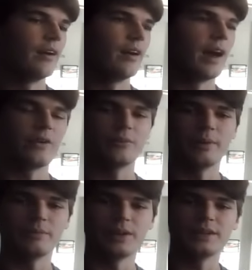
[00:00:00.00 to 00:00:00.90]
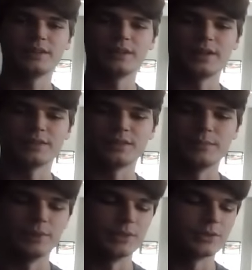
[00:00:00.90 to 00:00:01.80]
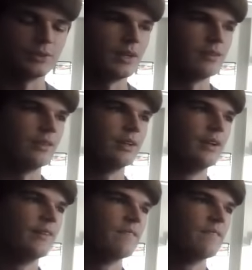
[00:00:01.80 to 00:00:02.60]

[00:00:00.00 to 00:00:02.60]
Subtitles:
I don't remember anything else at the middle school level.